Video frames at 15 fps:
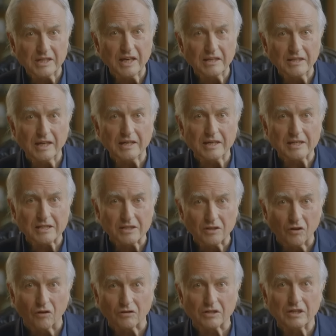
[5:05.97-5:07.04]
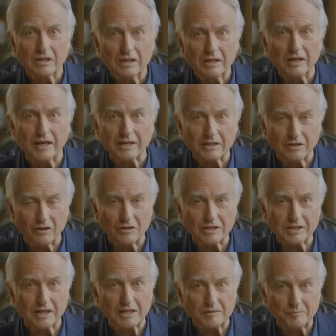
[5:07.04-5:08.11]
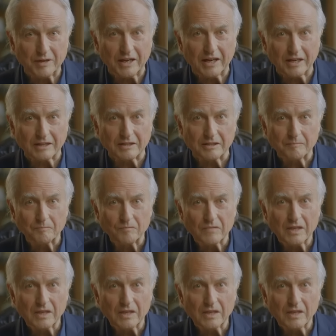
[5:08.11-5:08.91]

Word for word: The DNA is not like an architect's plan,